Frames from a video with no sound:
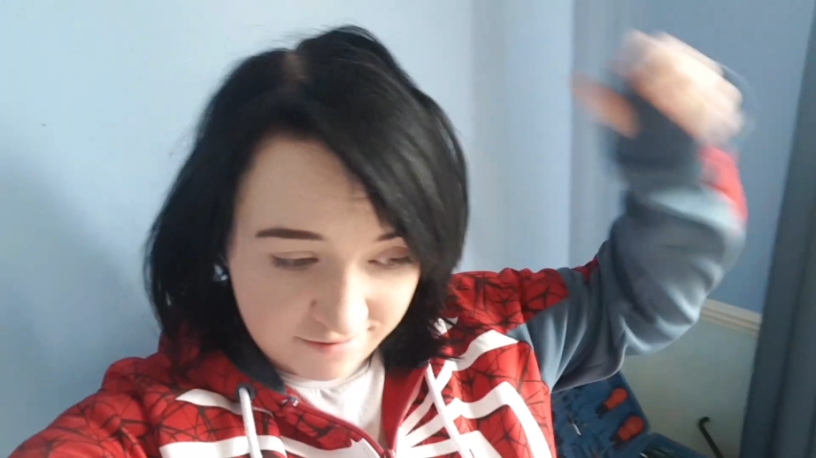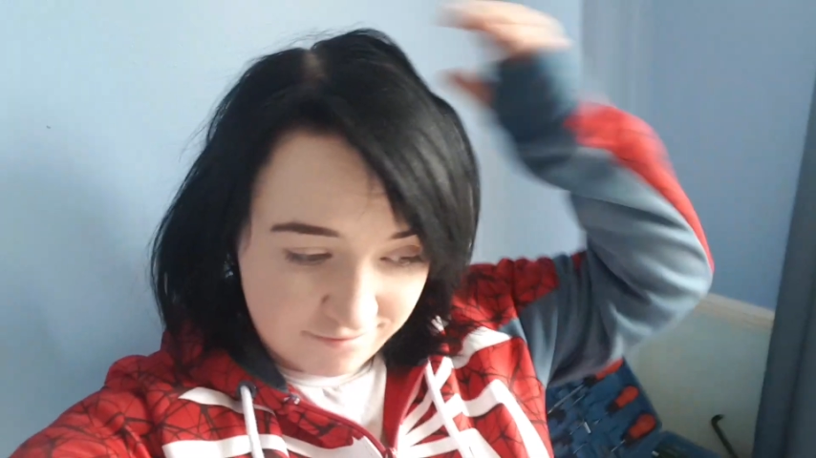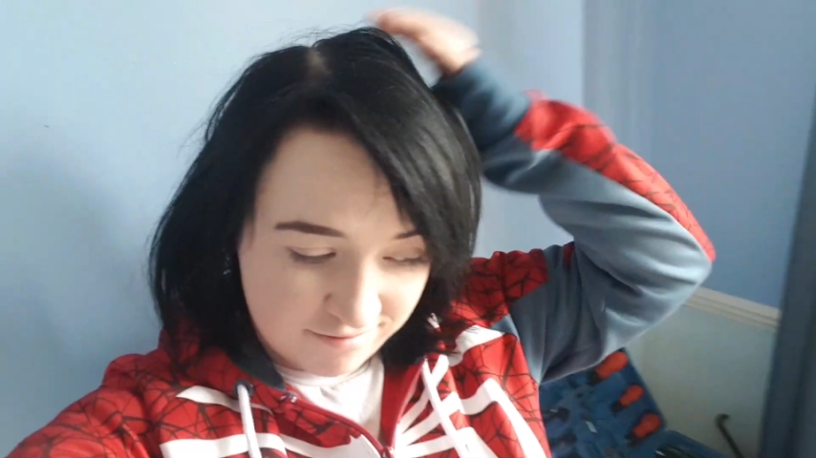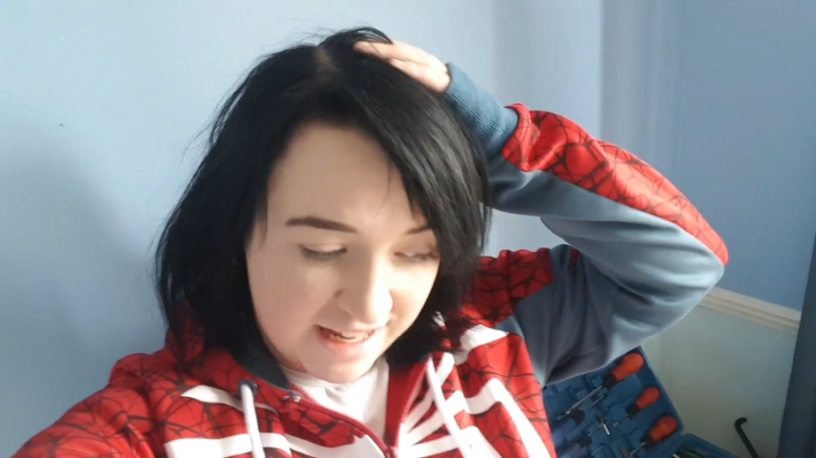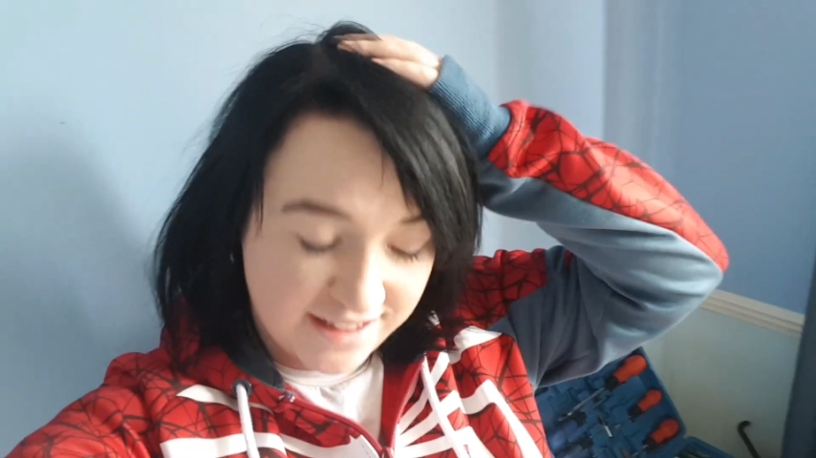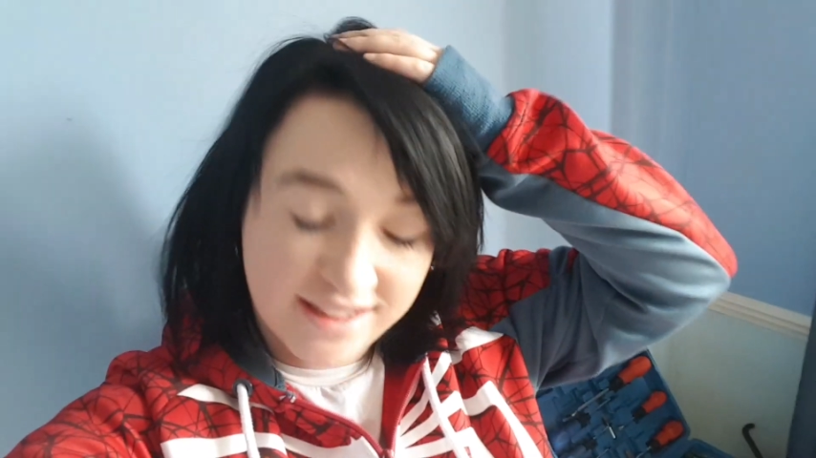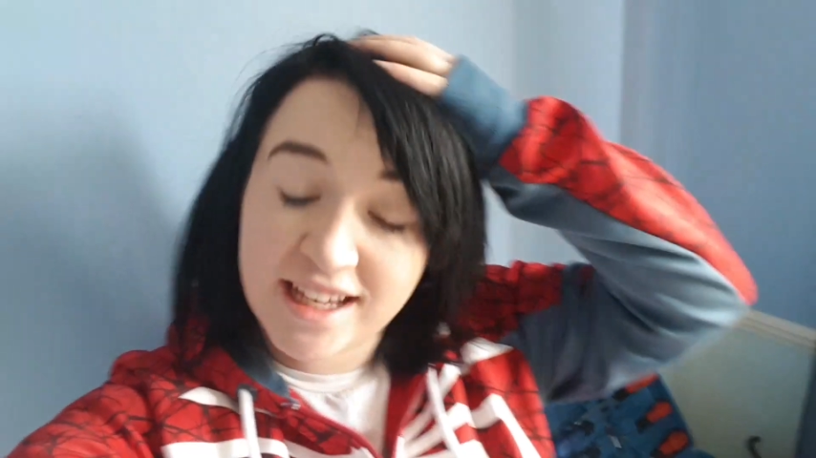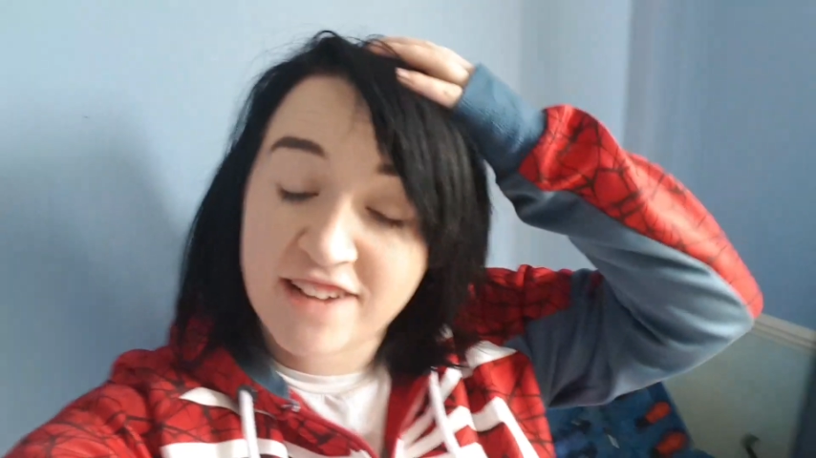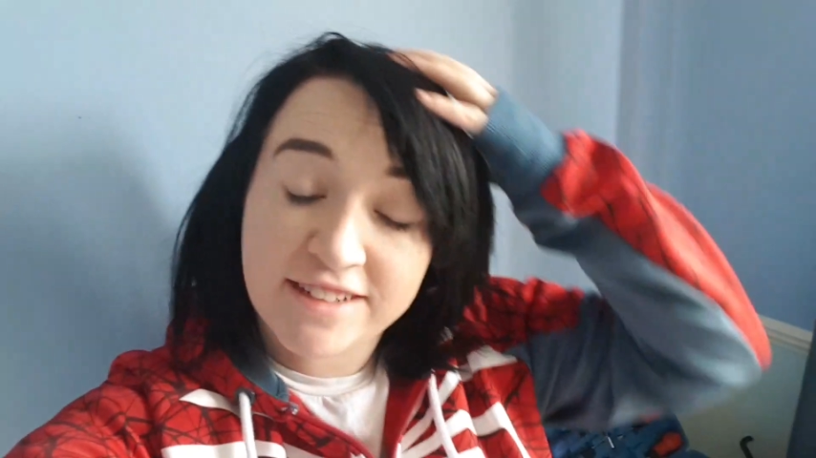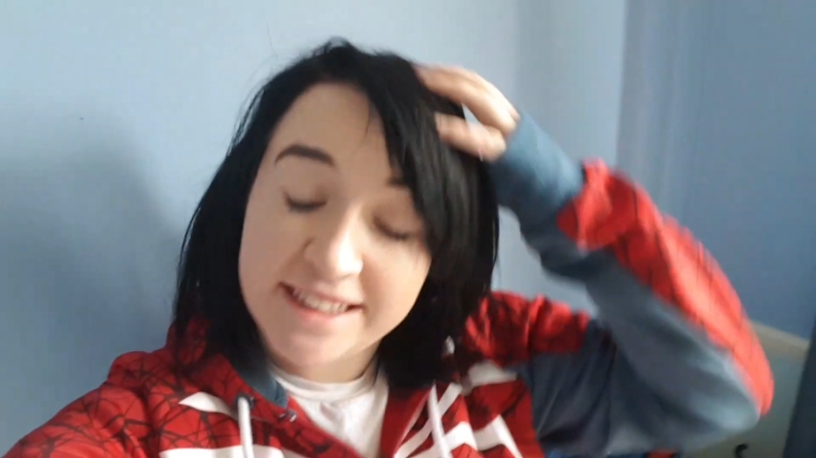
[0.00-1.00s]

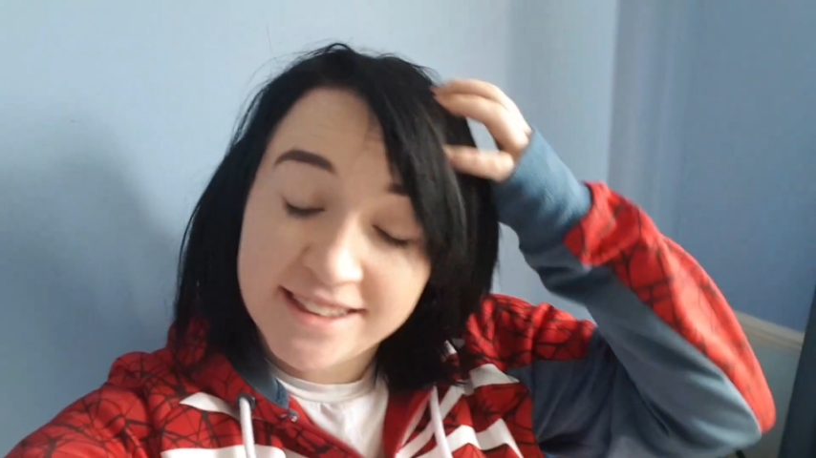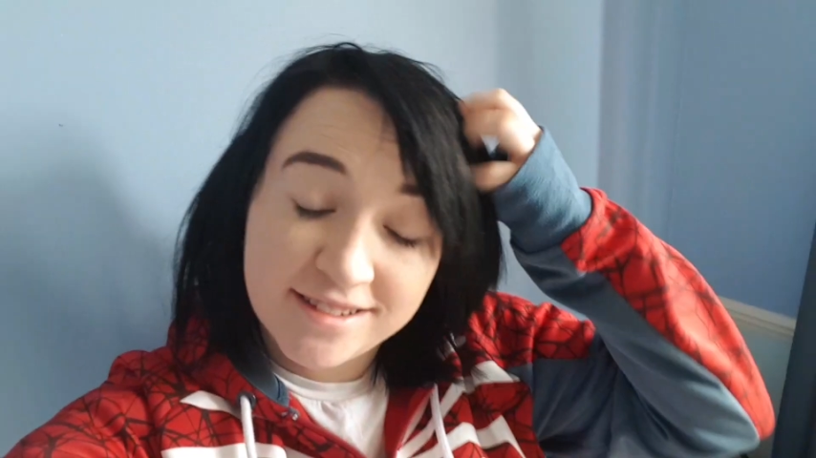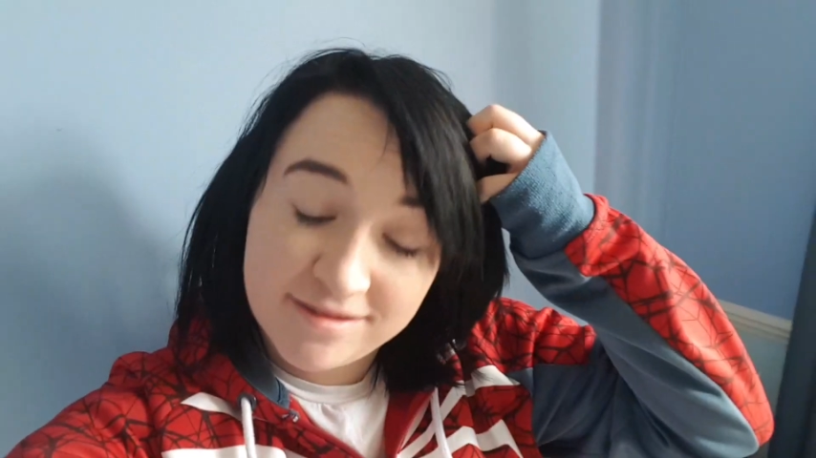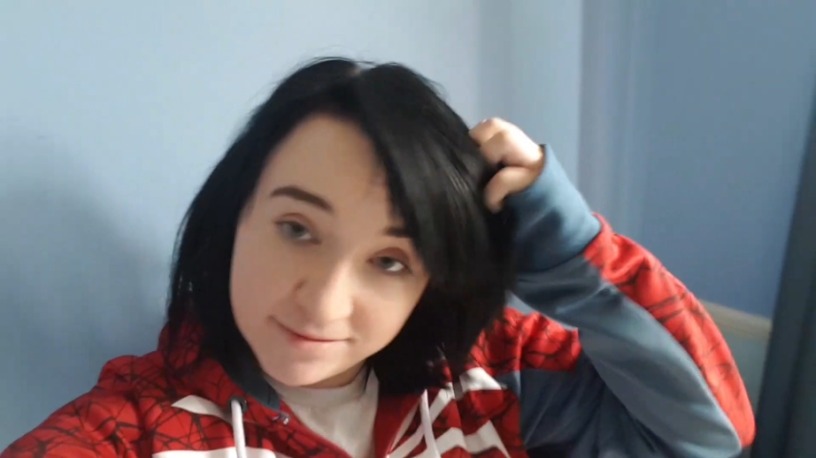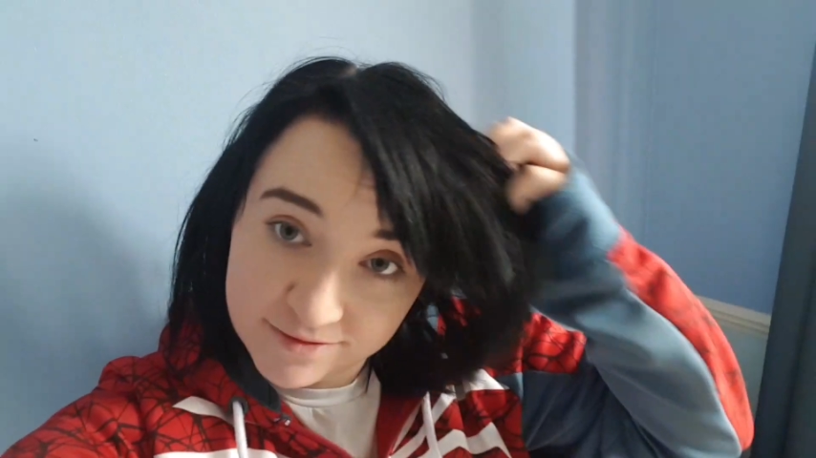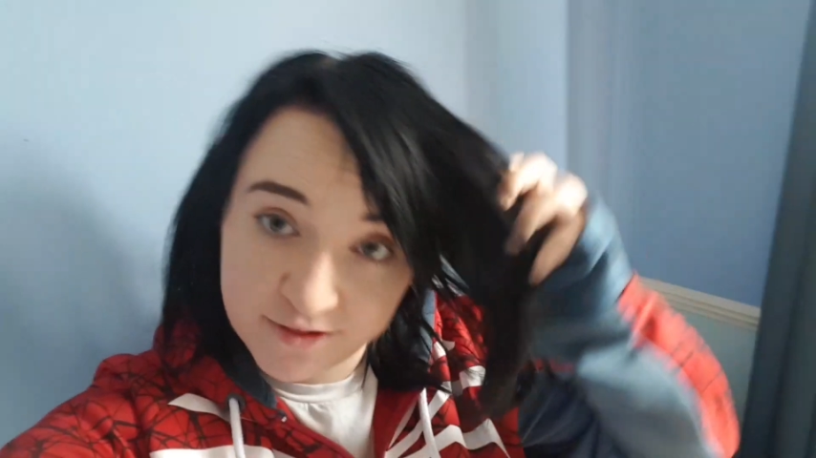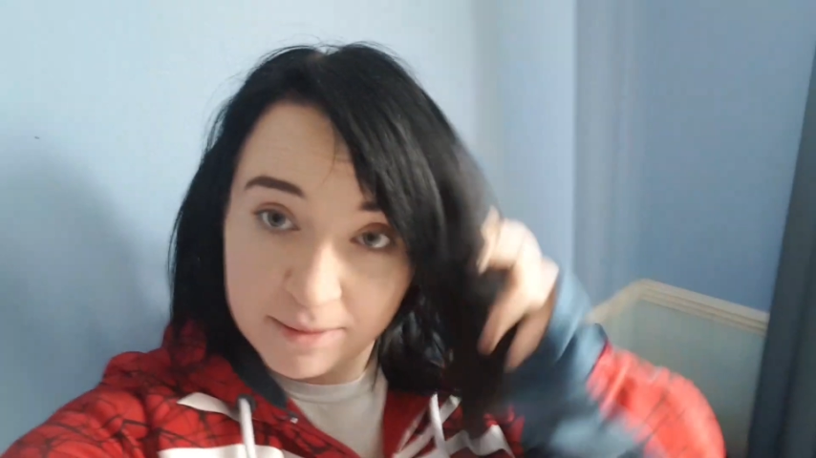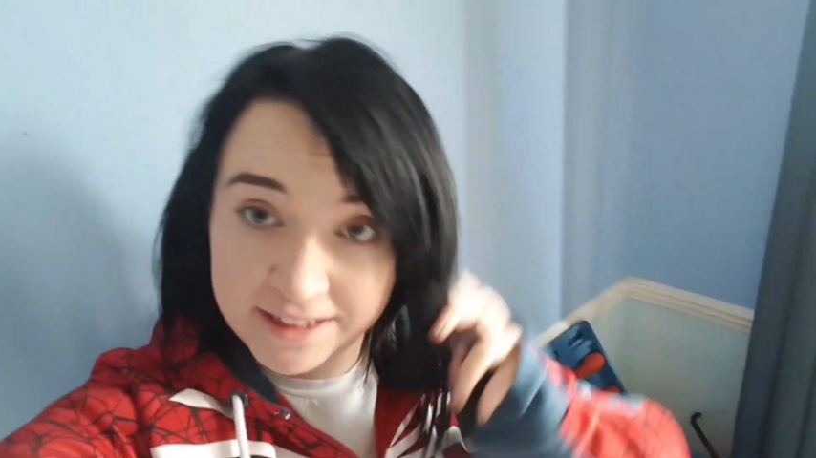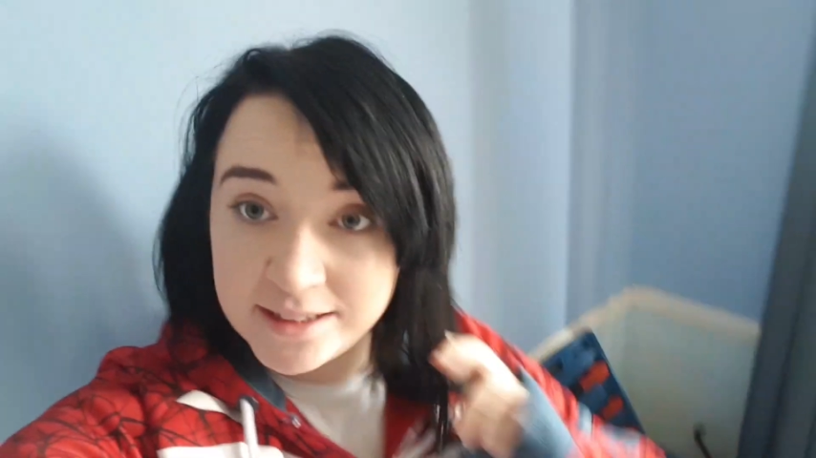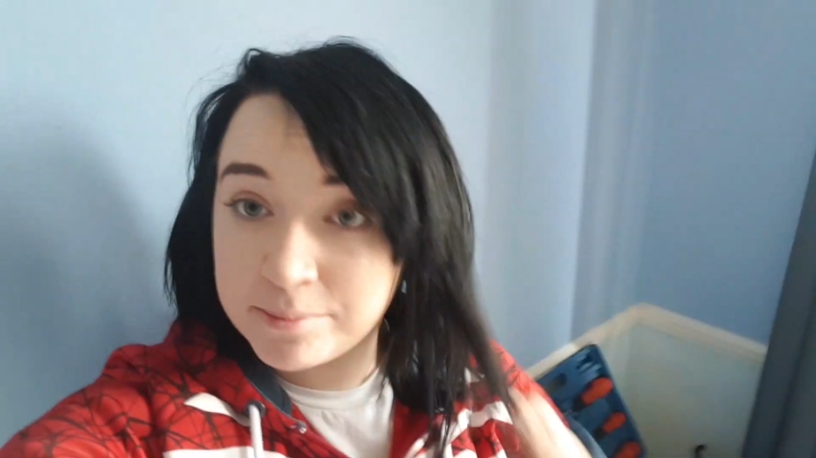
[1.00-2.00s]
necessary for
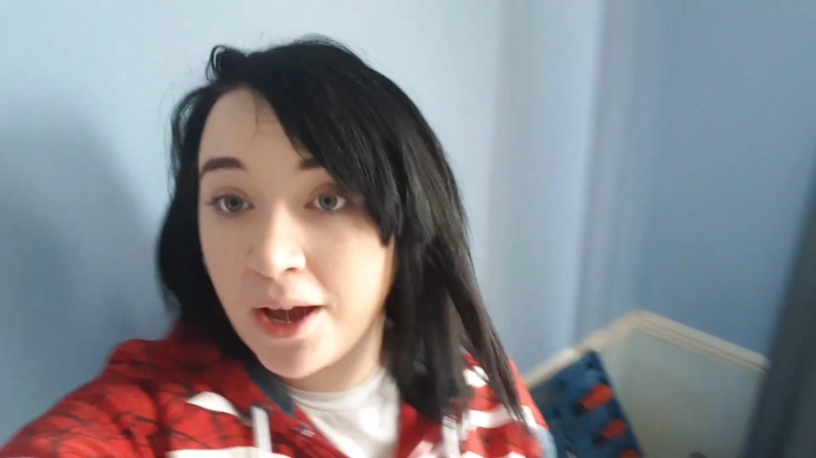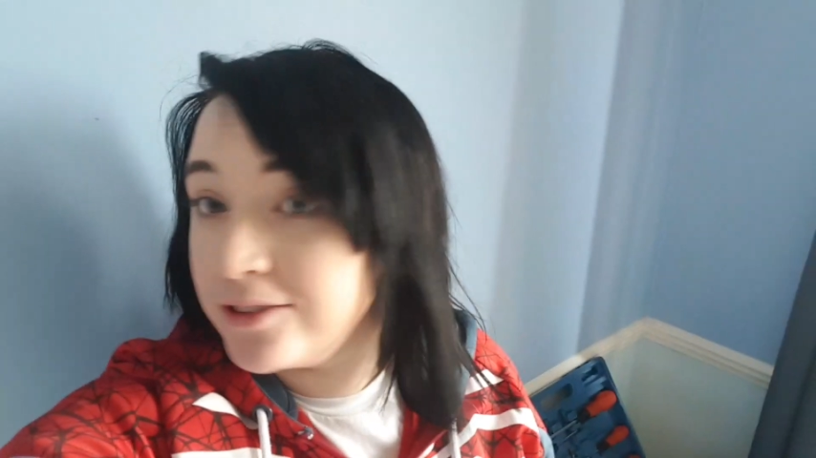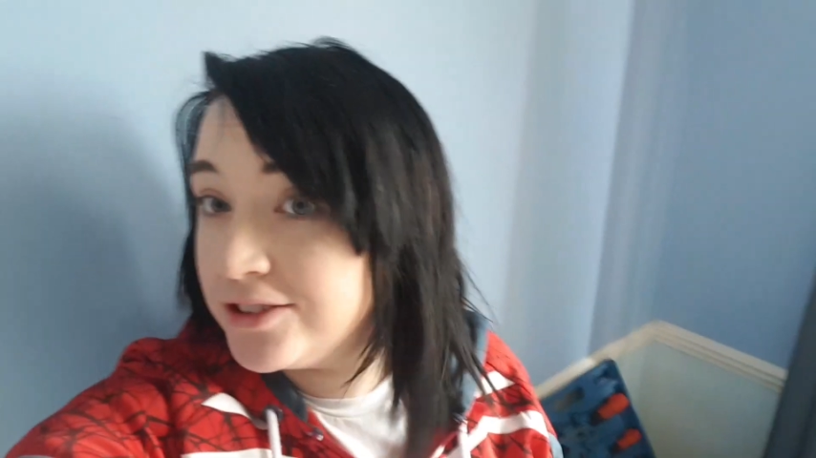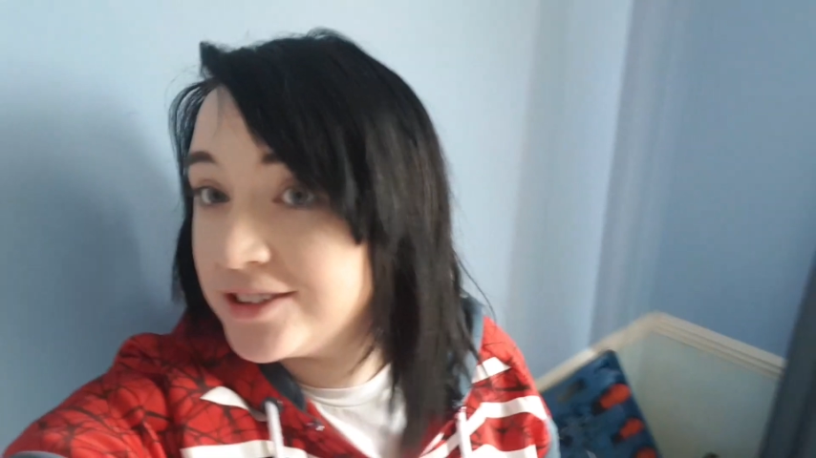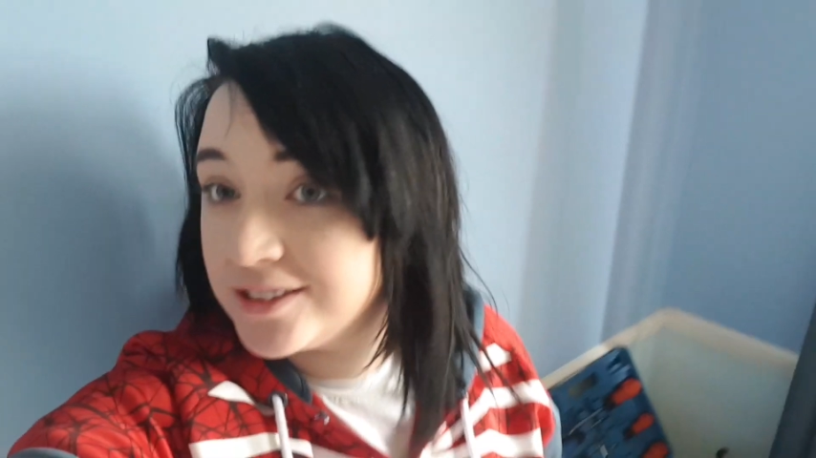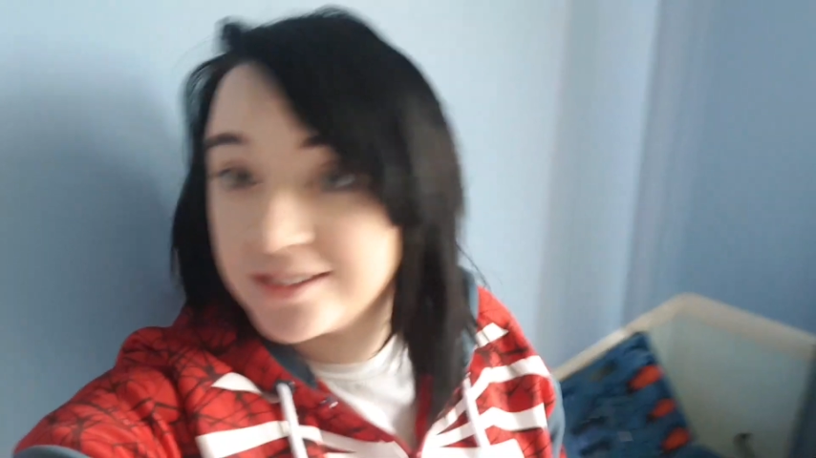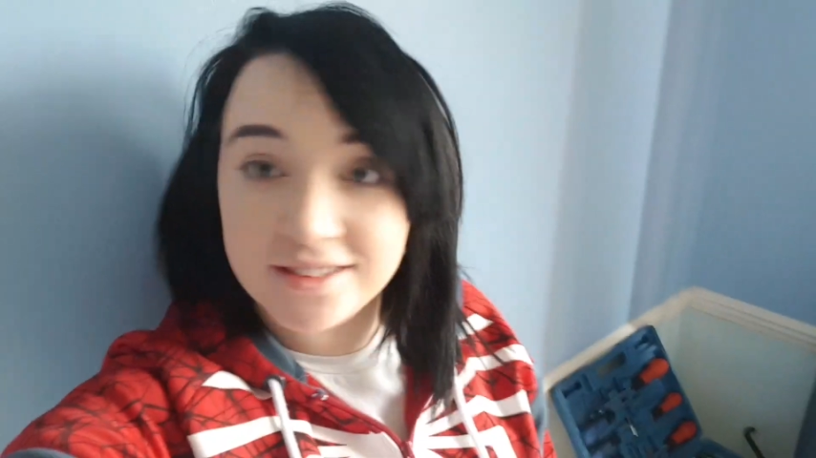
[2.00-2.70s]
me to post,